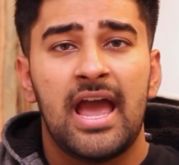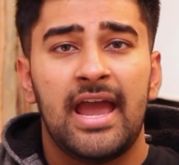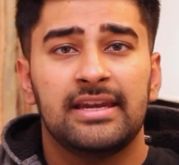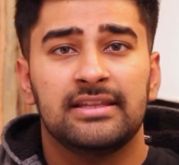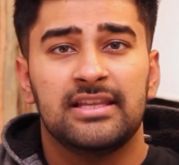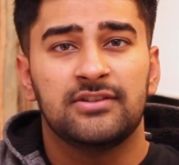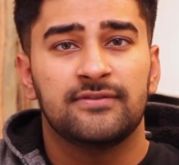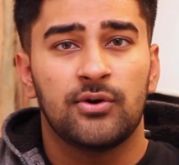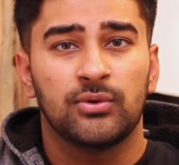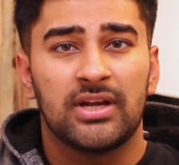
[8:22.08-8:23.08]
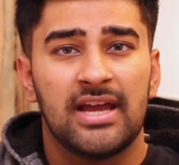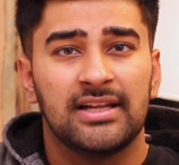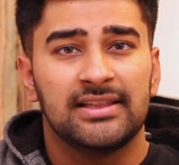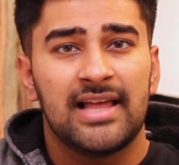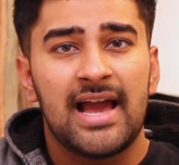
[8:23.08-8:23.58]
and this phone kind
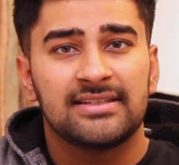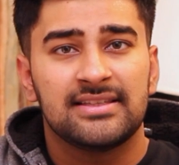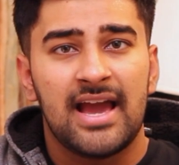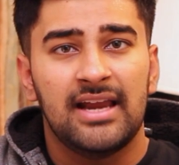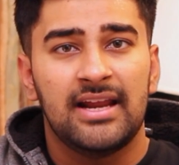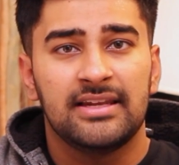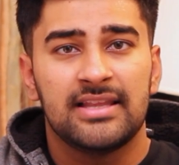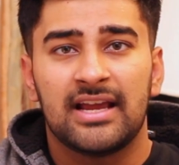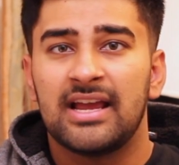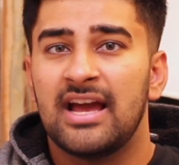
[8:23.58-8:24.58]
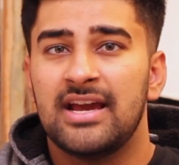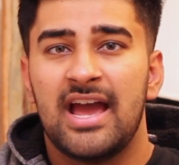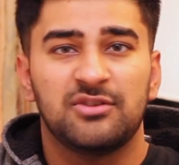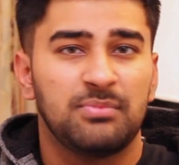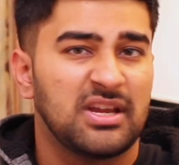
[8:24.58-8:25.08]
of lacks that, and that kind of
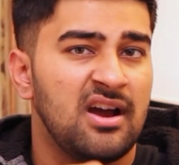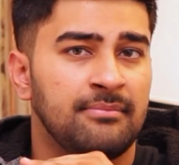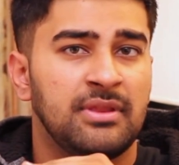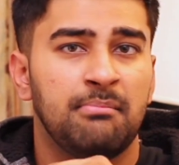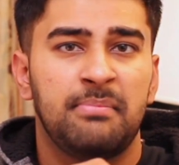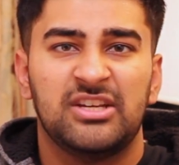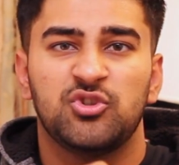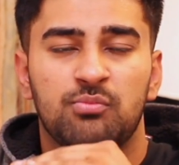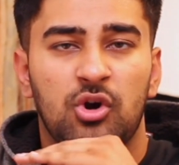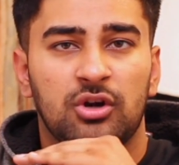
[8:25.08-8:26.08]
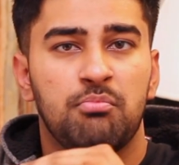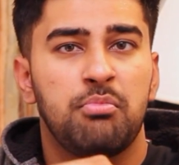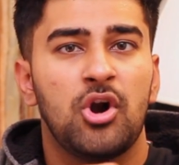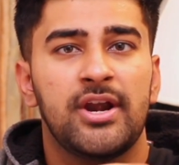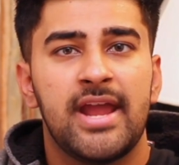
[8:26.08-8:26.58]
has become the benchmark
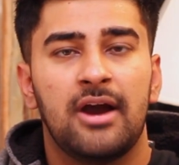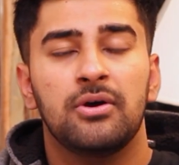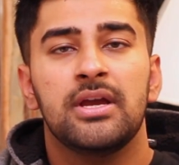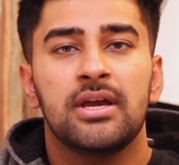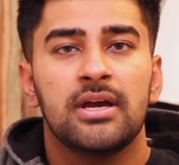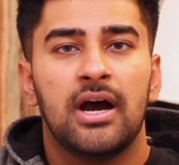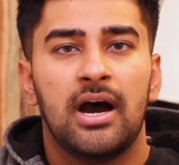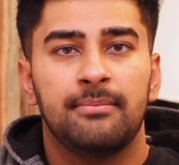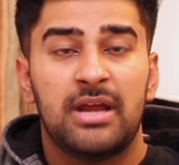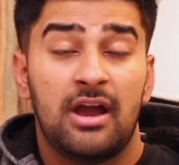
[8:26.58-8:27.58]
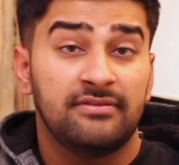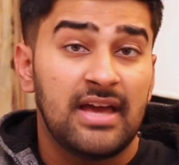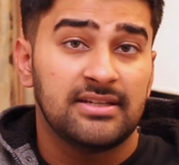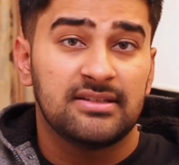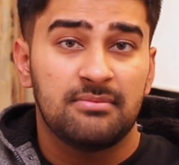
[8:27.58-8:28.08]
bar now. Now, if
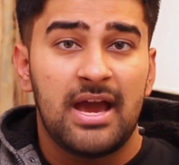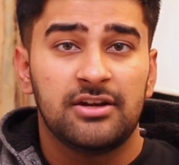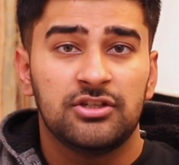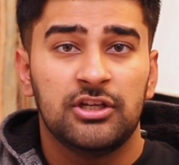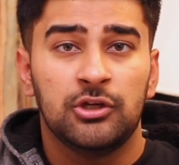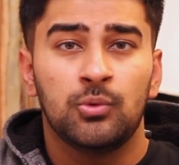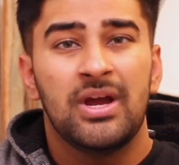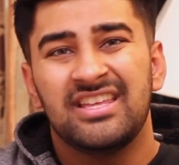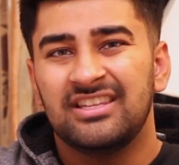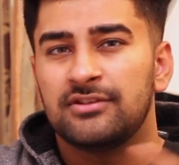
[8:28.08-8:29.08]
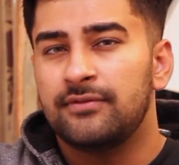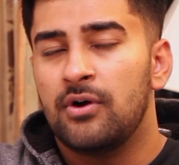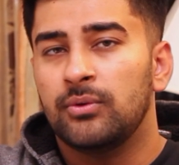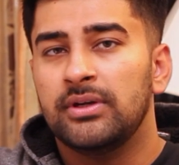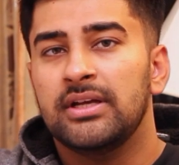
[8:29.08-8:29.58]
that doesn't matter to you, this
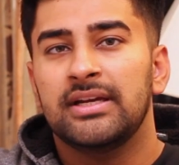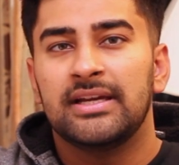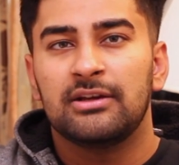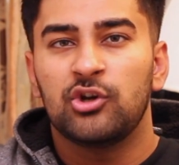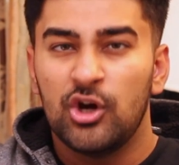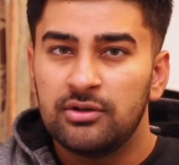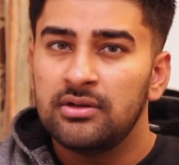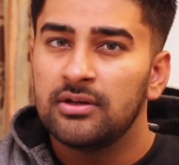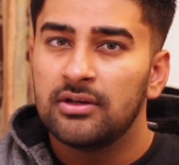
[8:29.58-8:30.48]
phone could